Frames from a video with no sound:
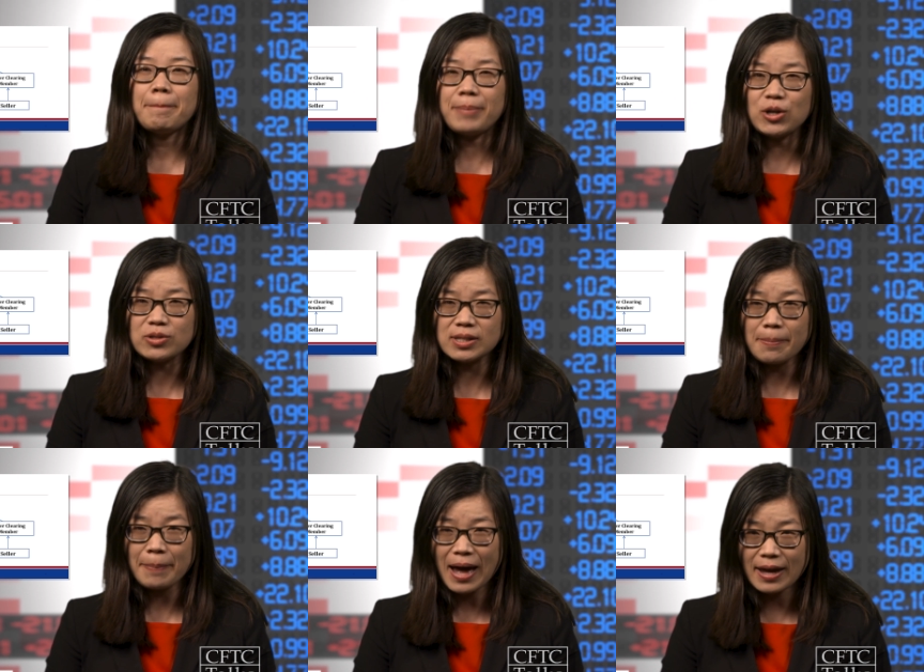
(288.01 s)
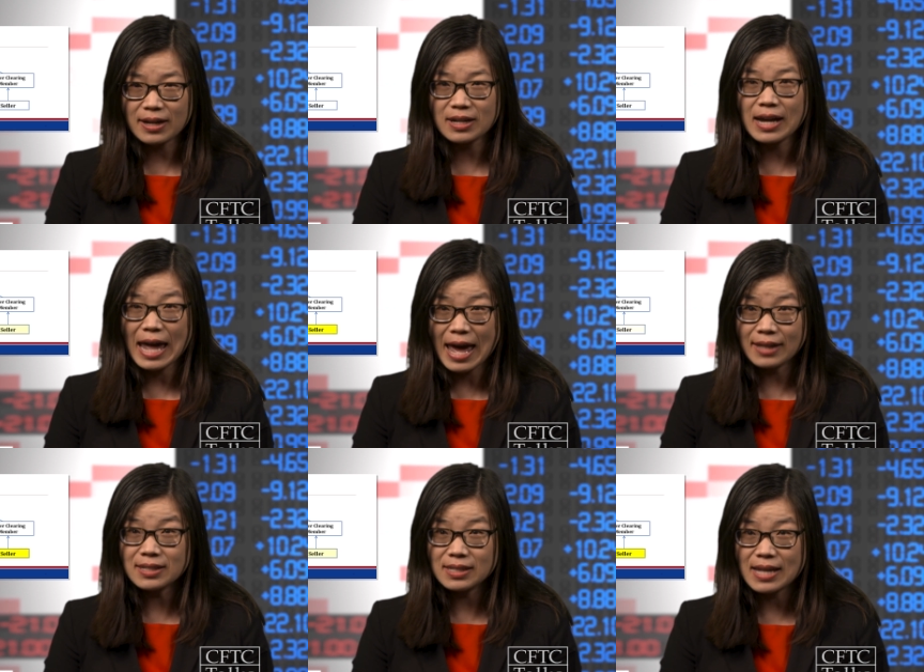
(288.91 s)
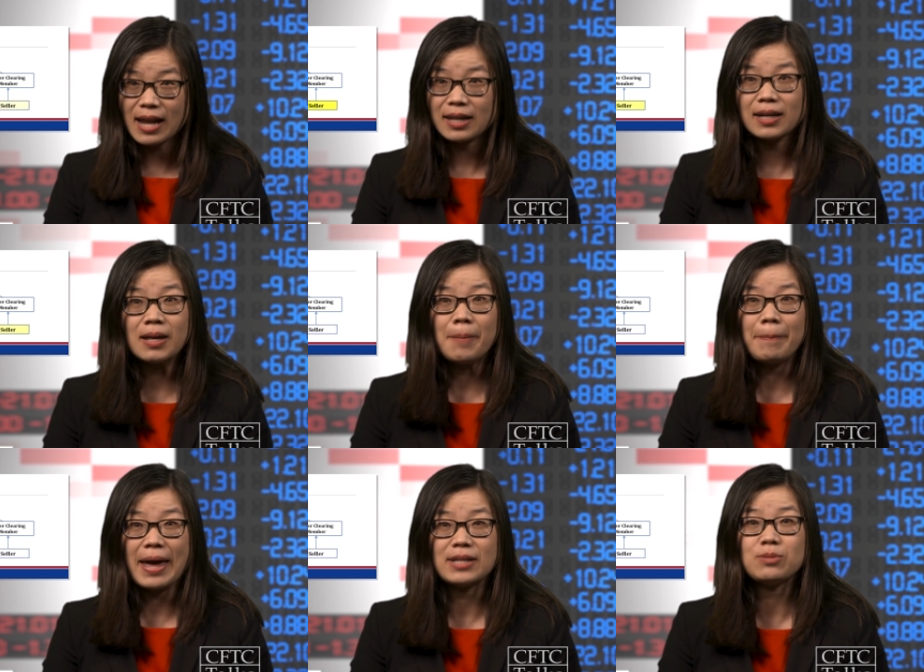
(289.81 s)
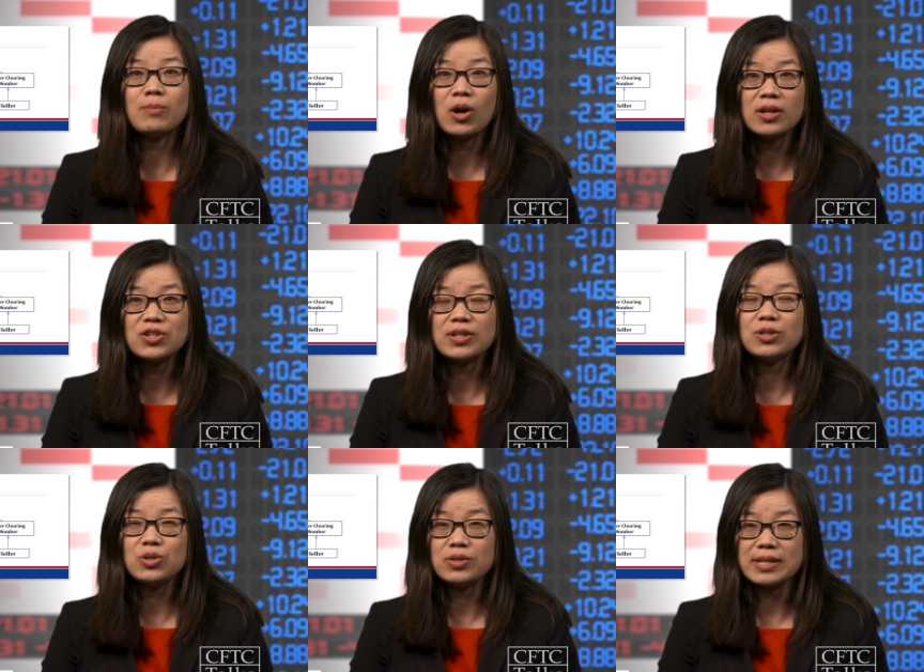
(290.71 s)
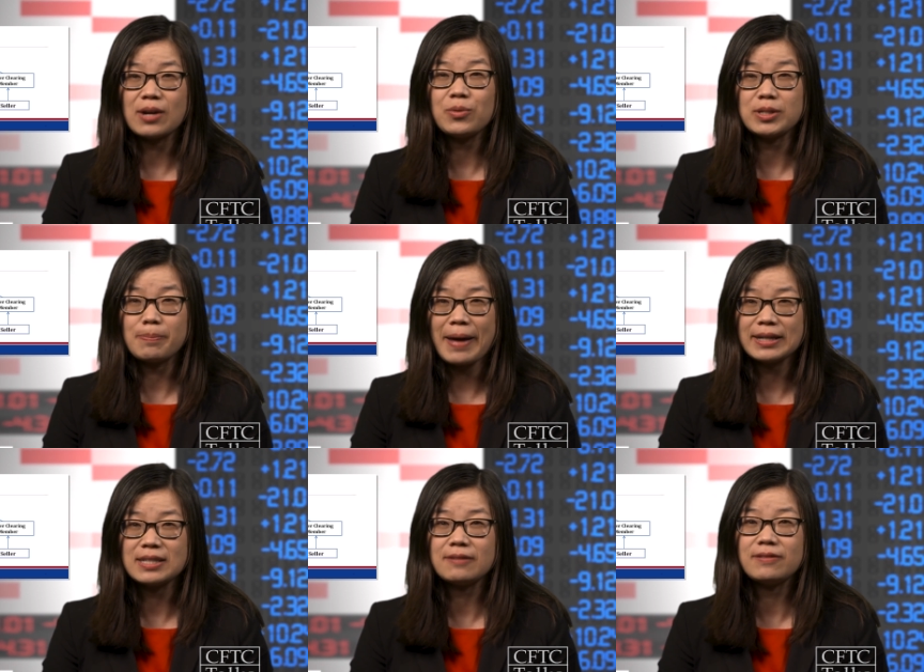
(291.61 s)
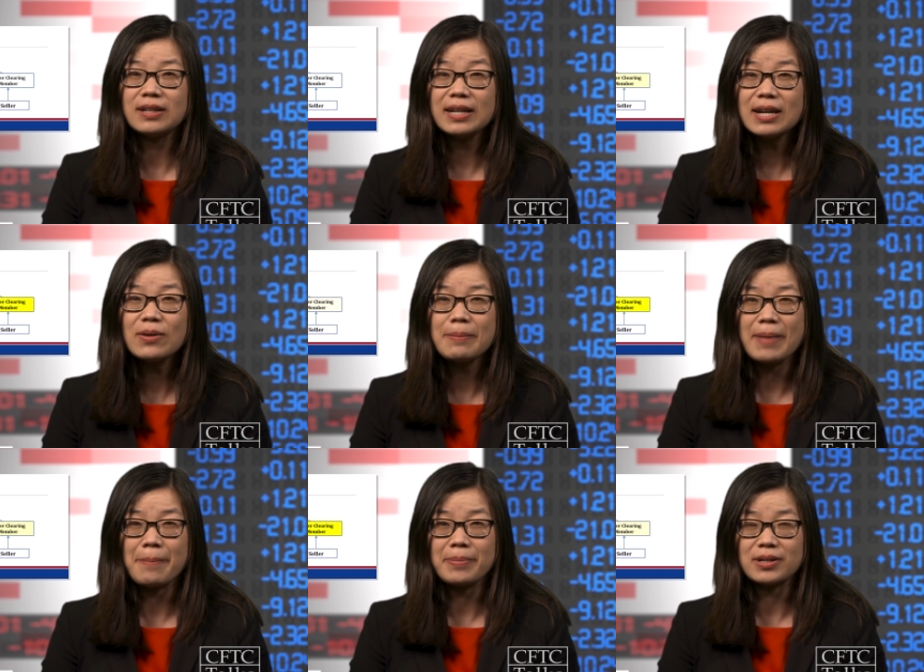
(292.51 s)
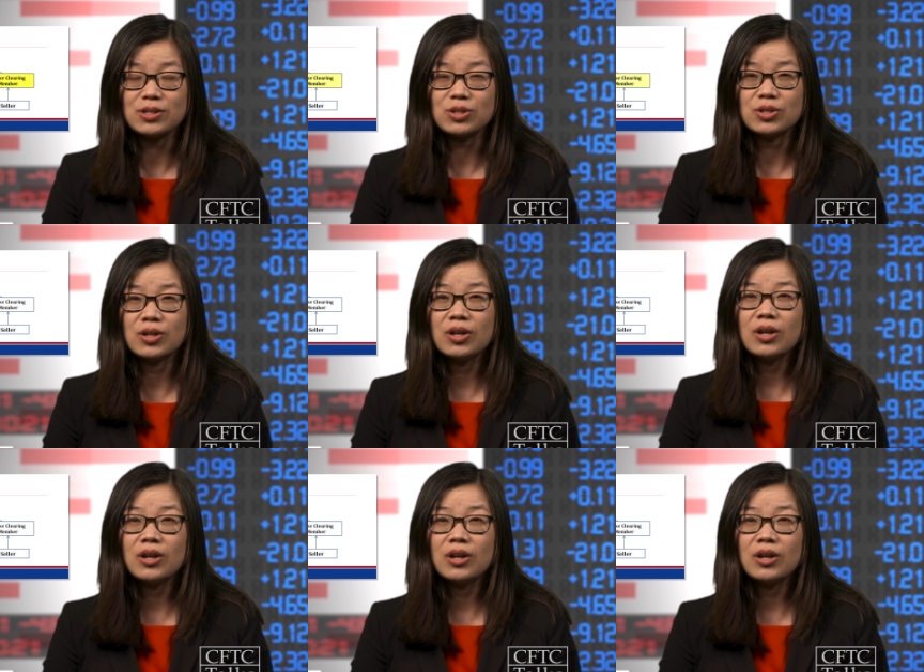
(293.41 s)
Both the buyer and the seller pass margin to their respective clearing members